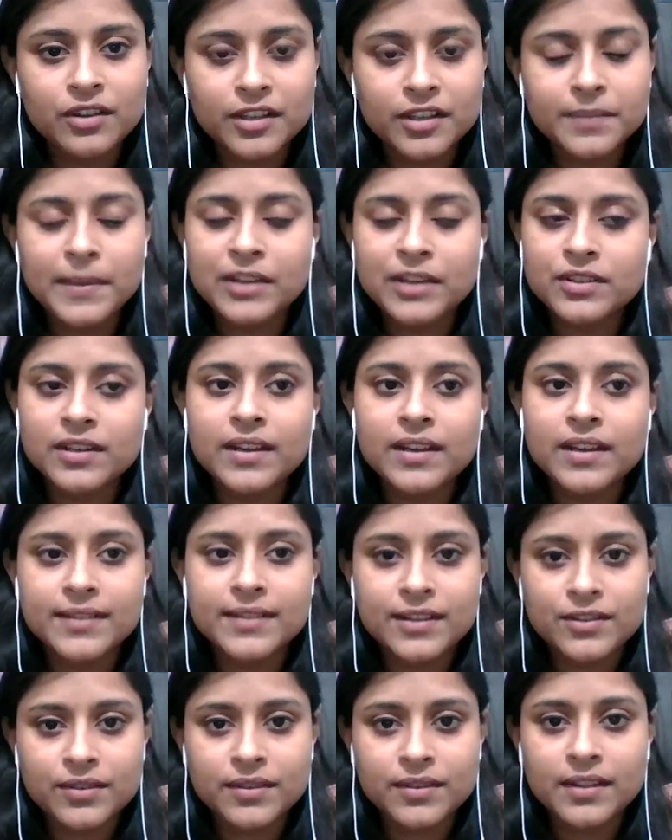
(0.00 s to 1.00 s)
law
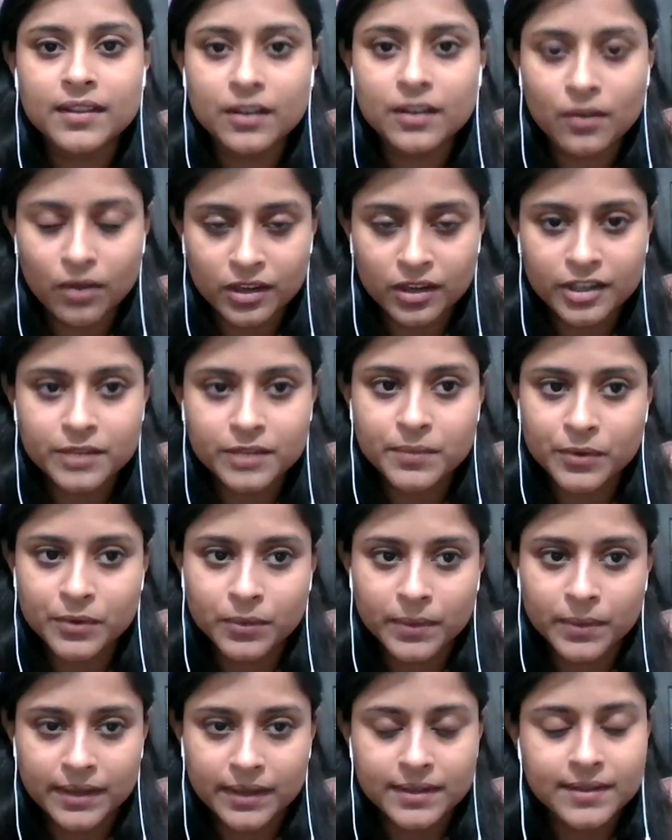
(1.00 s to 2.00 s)
specialization that the college
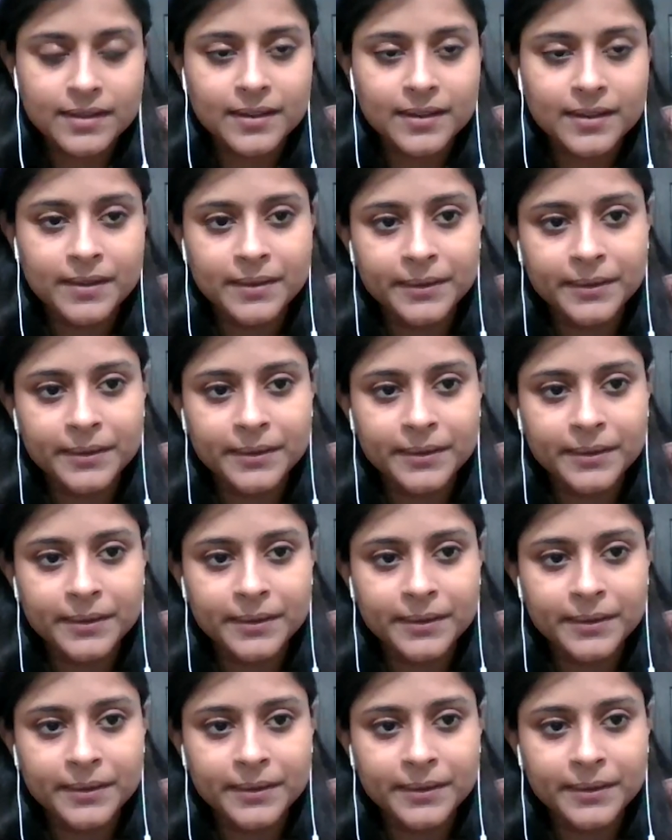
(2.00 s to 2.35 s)
provides.